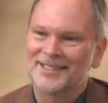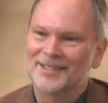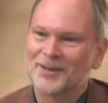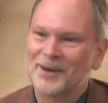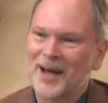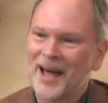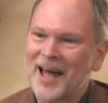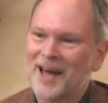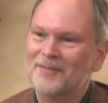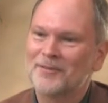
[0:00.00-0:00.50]

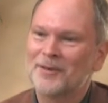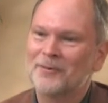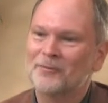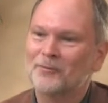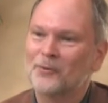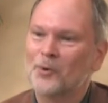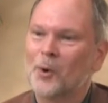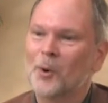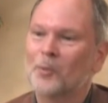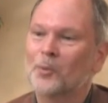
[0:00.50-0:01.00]
So have them
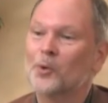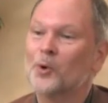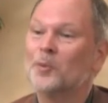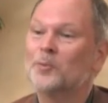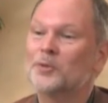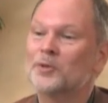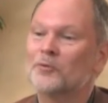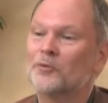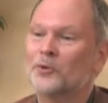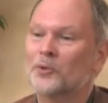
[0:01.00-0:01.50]
form
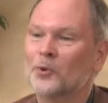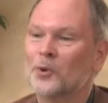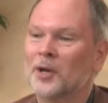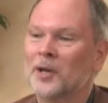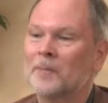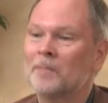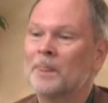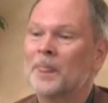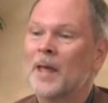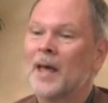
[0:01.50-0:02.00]
groups of
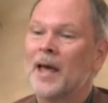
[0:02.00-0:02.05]
3